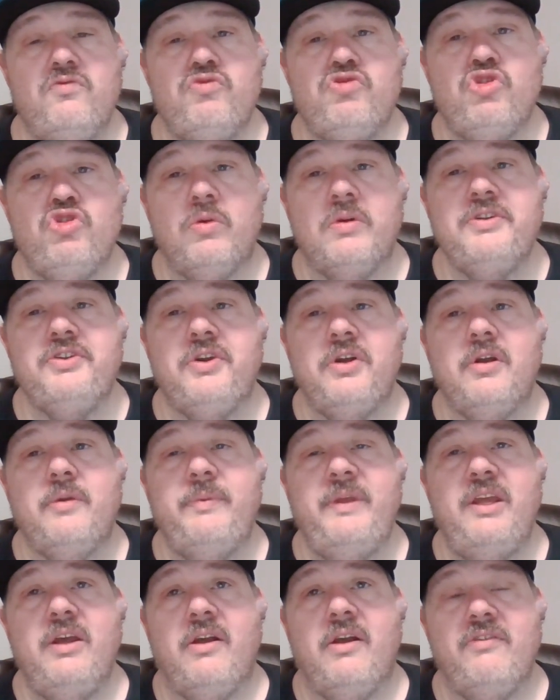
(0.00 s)
George
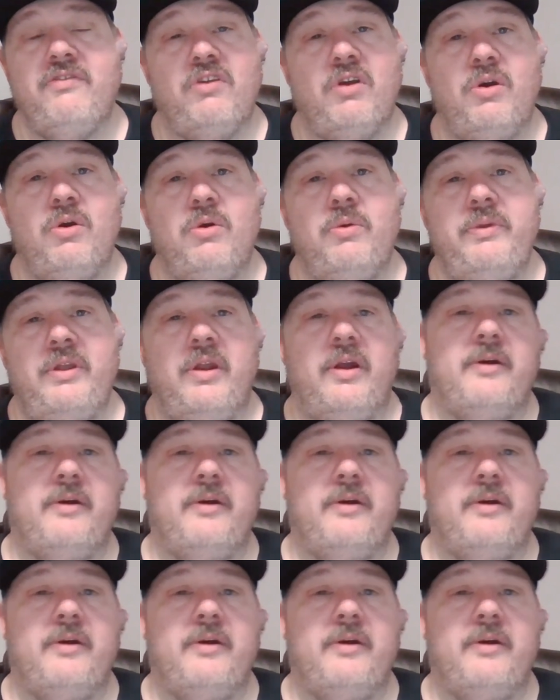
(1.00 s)
Kirby also,